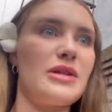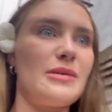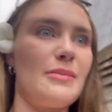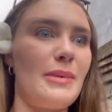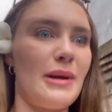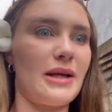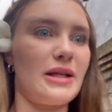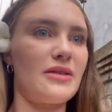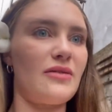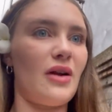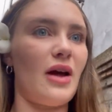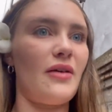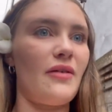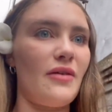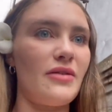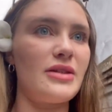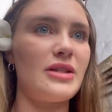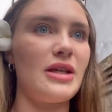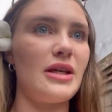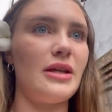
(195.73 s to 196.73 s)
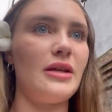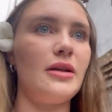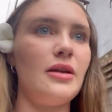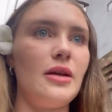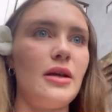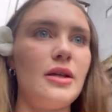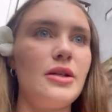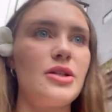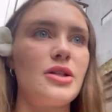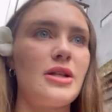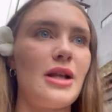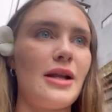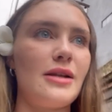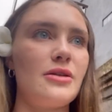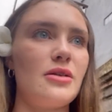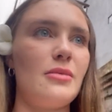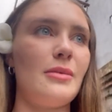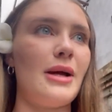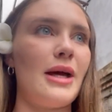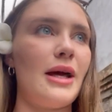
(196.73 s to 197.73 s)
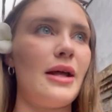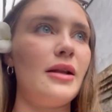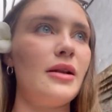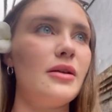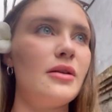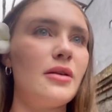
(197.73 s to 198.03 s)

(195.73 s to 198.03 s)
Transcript: Biggest fly I've ever seen. He just landed on my hand.